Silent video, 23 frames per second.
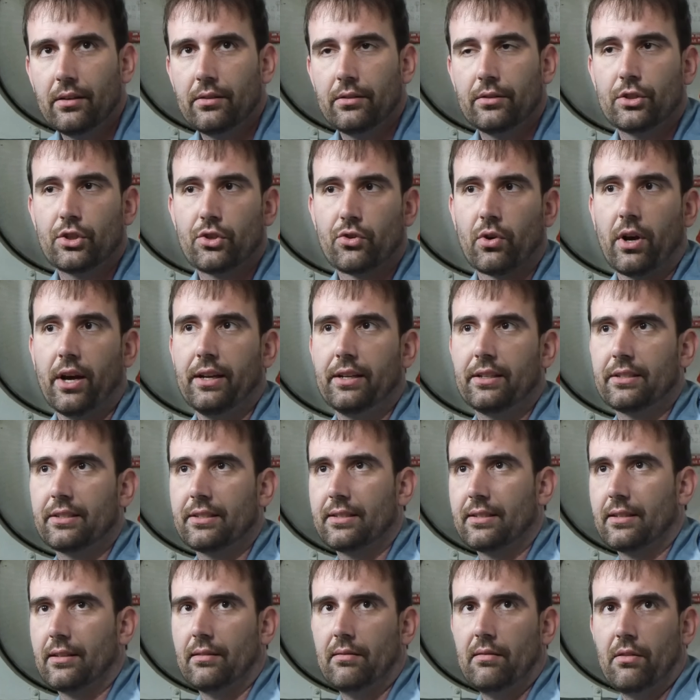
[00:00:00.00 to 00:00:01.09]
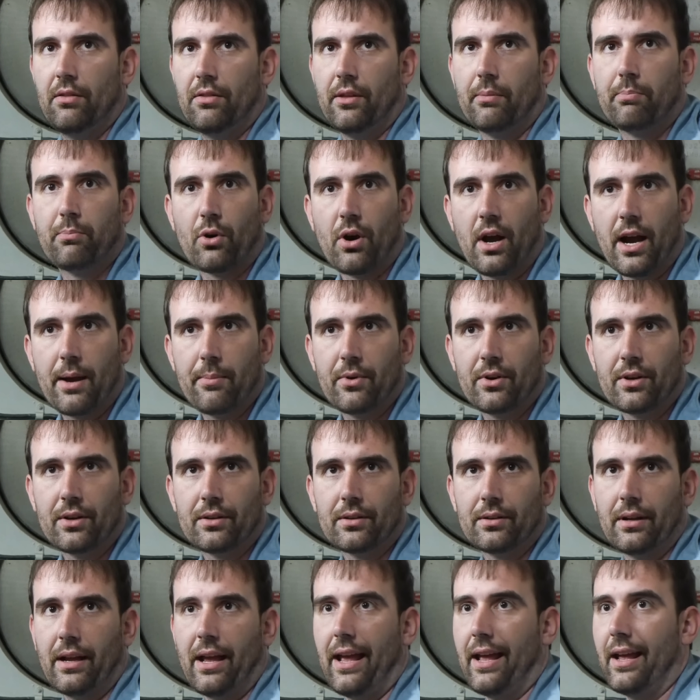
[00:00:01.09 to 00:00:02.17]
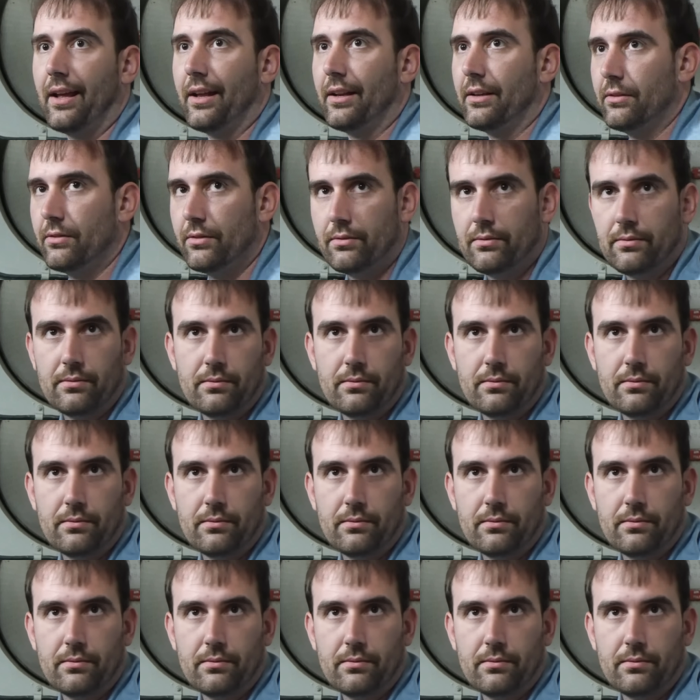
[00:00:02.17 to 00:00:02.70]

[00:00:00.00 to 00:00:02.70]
strikes the primer and